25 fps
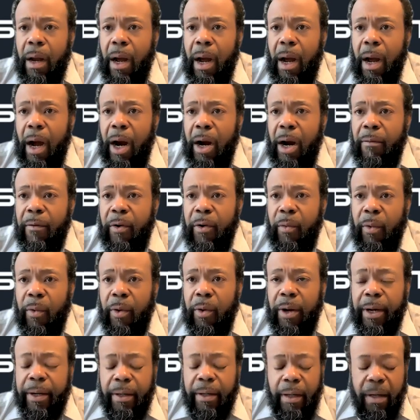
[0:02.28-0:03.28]
Hi,
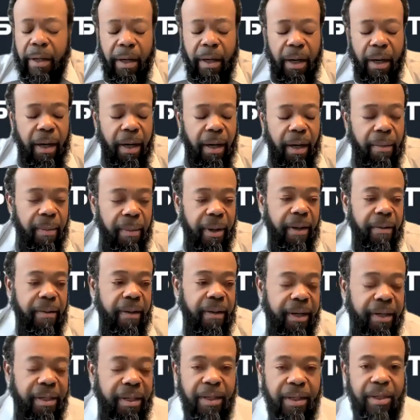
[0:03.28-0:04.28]
everyone. Um, in
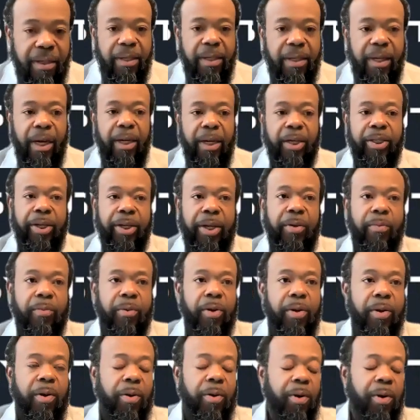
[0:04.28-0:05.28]
this discussion,
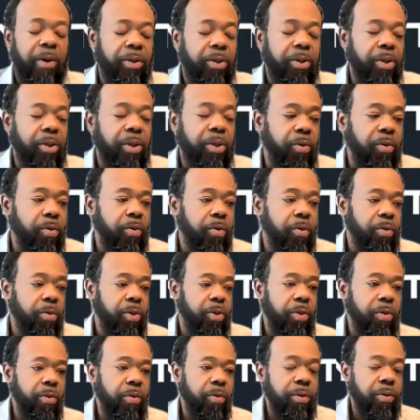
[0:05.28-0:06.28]
we're going to
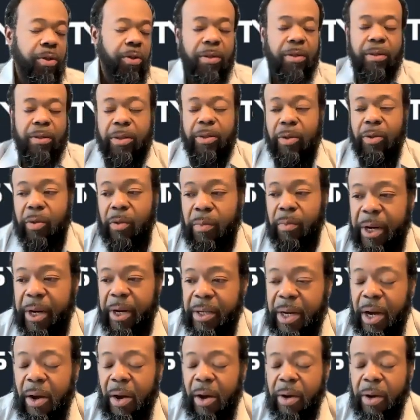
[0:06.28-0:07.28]
to just to be
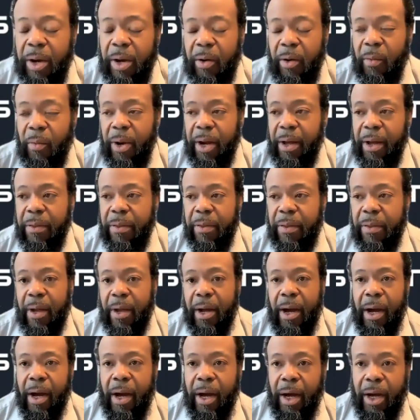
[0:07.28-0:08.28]
talking with
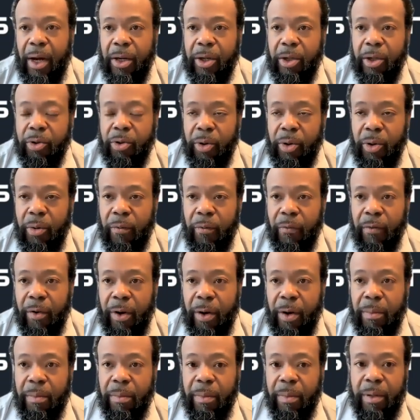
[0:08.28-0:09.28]
uh, Drew
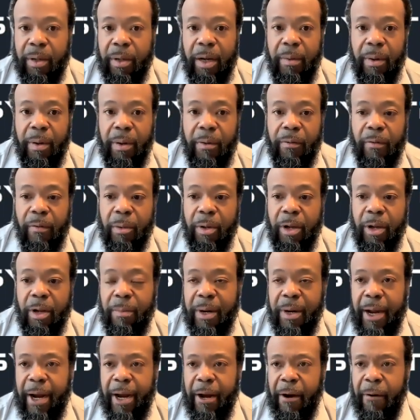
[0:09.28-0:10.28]
from Klima, from
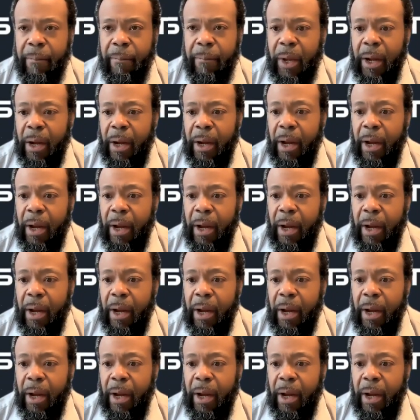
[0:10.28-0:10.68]
KlimaDAO,